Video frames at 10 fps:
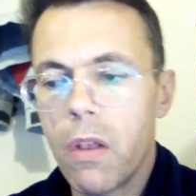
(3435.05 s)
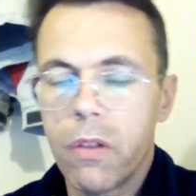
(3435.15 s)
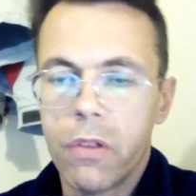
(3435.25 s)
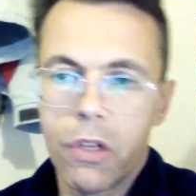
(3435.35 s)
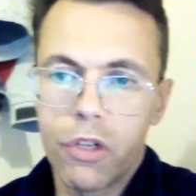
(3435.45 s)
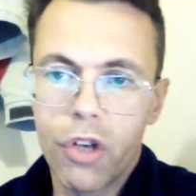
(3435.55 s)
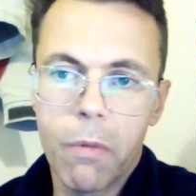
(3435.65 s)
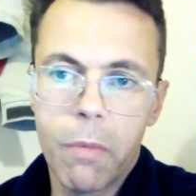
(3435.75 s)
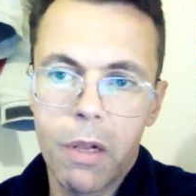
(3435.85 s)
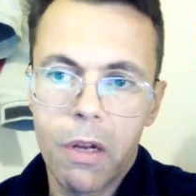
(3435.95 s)
the
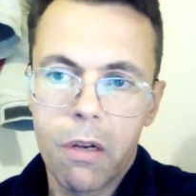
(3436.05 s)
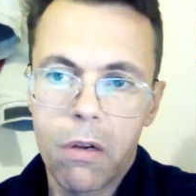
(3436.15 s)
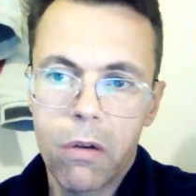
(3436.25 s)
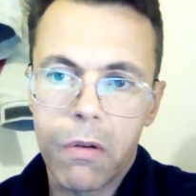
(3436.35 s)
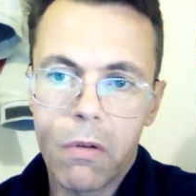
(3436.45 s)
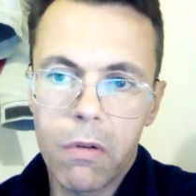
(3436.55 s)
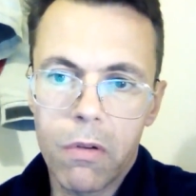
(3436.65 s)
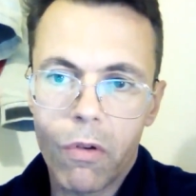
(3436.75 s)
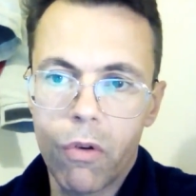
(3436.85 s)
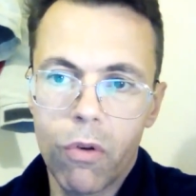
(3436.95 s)
German
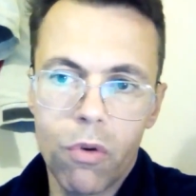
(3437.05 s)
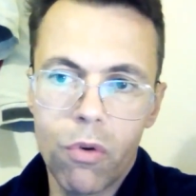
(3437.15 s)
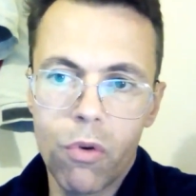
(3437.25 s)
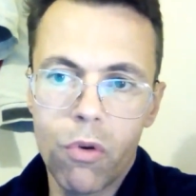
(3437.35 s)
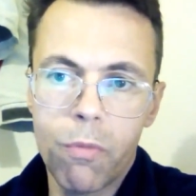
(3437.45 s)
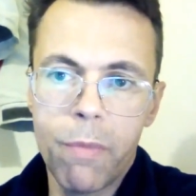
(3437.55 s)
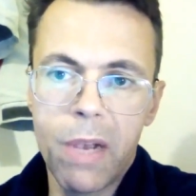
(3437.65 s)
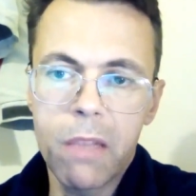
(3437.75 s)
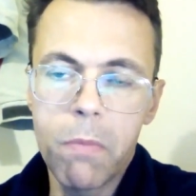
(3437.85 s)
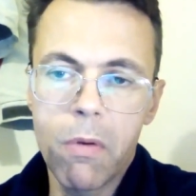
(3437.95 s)
who
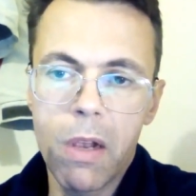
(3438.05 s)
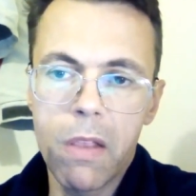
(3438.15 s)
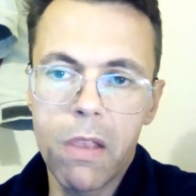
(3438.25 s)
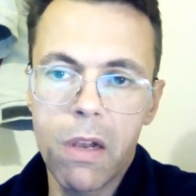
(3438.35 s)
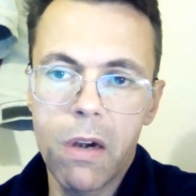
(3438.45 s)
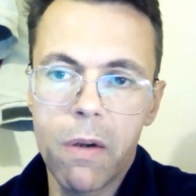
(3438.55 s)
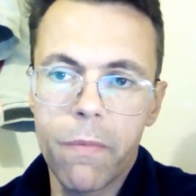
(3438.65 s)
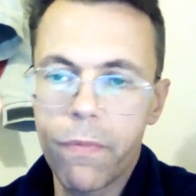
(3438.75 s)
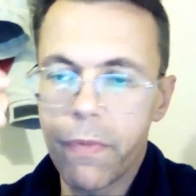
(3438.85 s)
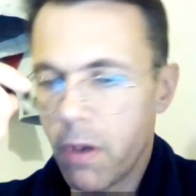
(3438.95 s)
met me right there,
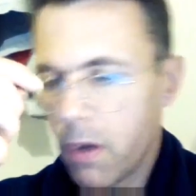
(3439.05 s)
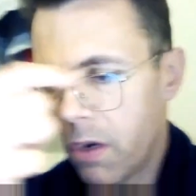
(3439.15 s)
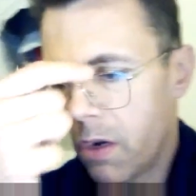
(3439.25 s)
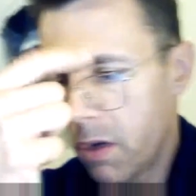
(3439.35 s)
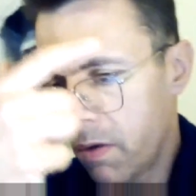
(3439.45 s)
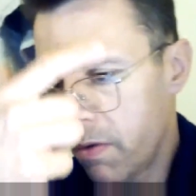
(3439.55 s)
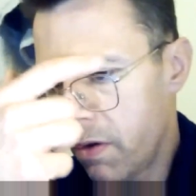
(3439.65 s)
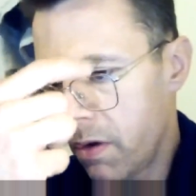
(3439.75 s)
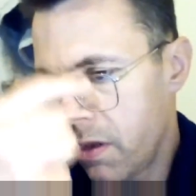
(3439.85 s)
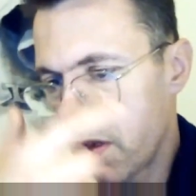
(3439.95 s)

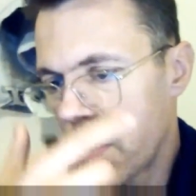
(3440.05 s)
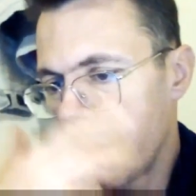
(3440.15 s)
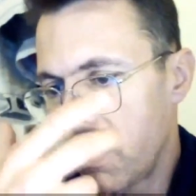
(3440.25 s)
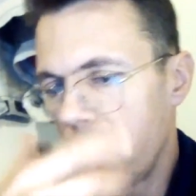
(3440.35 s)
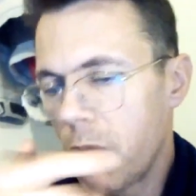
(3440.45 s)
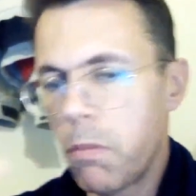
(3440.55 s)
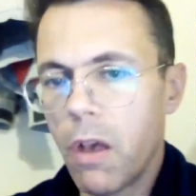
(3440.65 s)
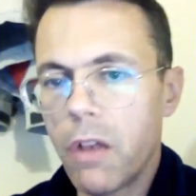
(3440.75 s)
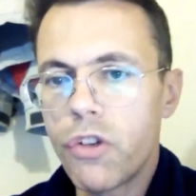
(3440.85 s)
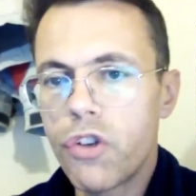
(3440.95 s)
like a little
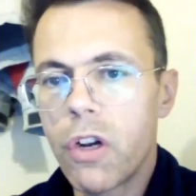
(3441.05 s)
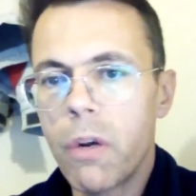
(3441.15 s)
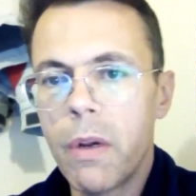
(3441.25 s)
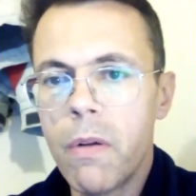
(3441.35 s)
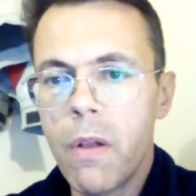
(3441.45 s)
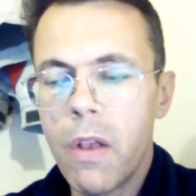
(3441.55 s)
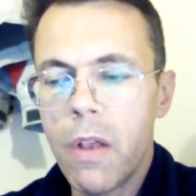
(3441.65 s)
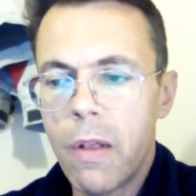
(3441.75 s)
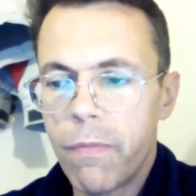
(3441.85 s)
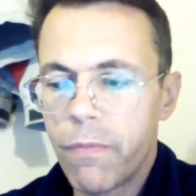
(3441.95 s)
blonde gentleman,
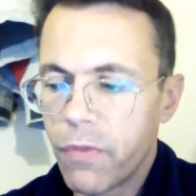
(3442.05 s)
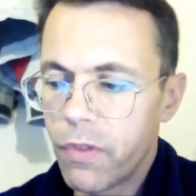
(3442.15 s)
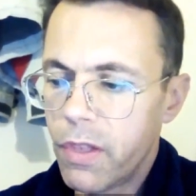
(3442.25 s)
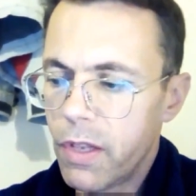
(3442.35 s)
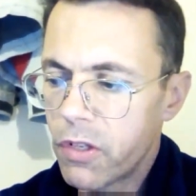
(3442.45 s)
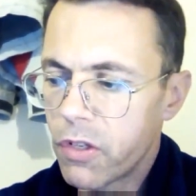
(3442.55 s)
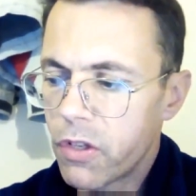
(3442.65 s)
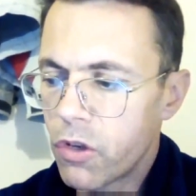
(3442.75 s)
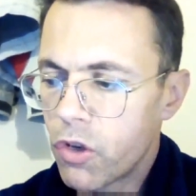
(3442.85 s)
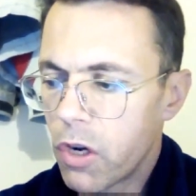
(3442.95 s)
this is the
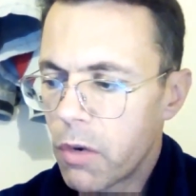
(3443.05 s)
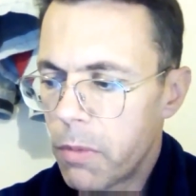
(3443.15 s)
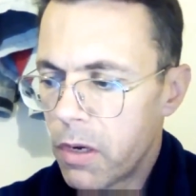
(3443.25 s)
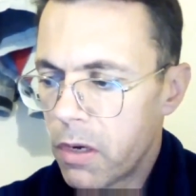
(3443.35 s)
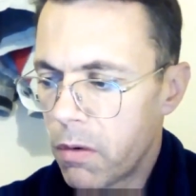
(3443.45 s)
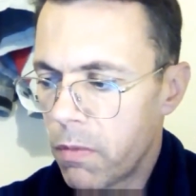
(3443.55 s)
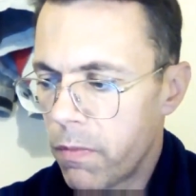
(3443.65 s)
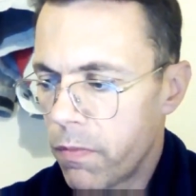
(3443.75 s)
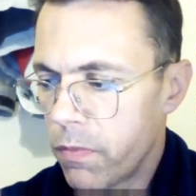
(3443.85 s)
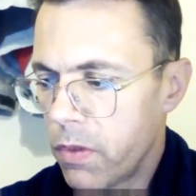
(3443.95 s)
gentleman
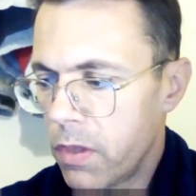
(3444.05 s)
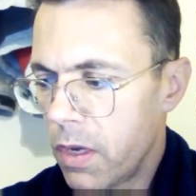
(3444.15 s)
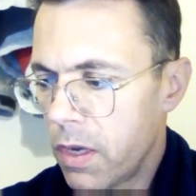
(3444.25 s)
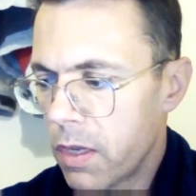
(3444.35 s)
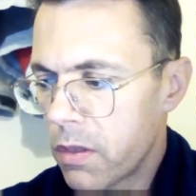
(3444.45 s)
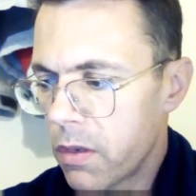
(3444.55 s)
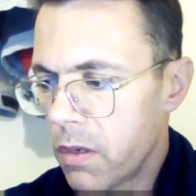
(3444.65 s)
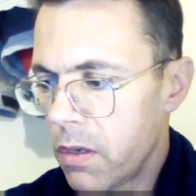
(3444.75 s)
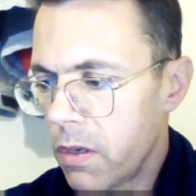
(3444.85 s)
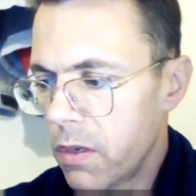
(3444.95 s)
that
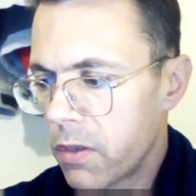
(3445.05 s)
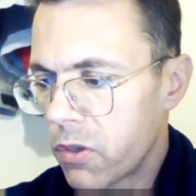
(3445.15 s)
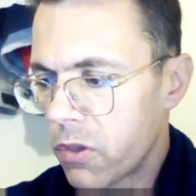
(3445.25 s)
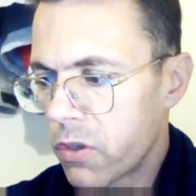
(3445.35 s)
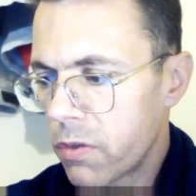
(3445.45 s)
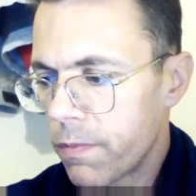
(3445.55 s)
is